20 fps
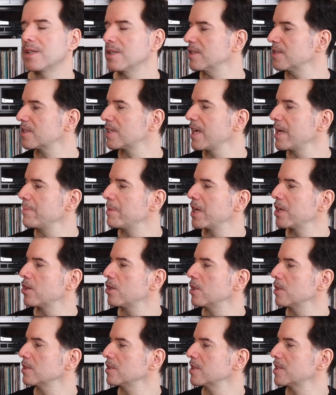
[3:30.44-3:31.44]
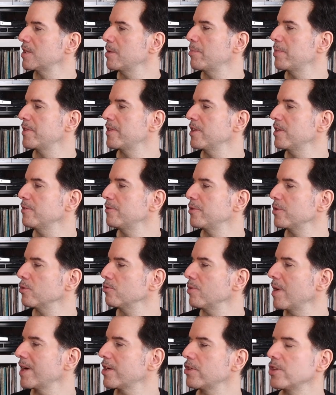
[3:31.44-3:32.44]
This came out on Sympathy for the
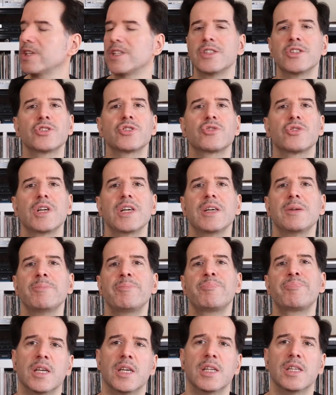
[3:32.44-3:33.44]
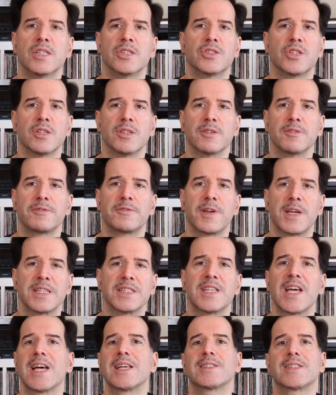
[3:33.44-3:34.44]
Record Industry. It is a
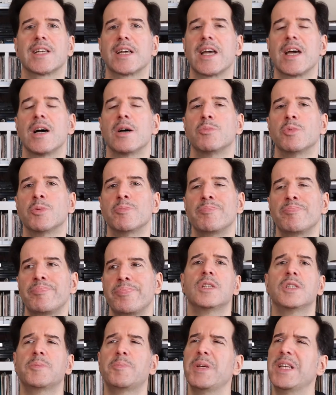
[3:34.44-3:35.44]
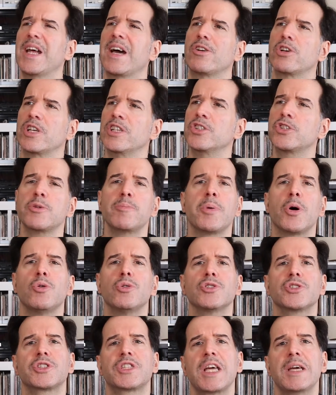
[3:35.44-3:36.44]
fantastic album. This beat out
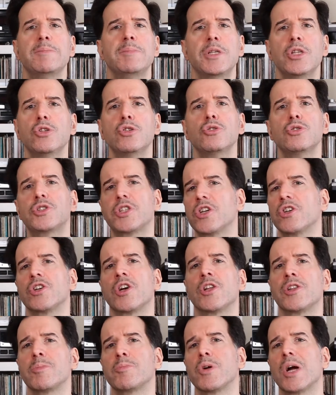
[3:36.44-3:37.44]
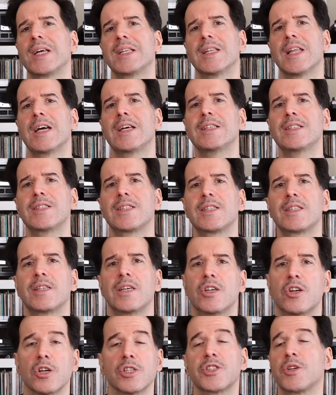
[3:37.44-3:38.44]
Interpol's debut, Turn on the Bright Lights.
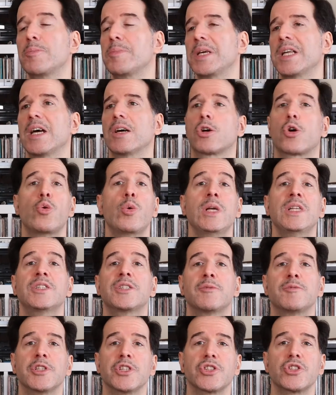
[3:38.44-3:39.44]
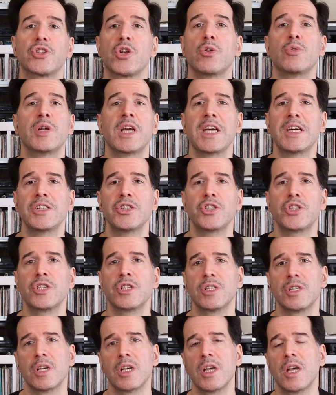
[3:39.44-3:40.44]
It also beat out Queens of the Stone Age.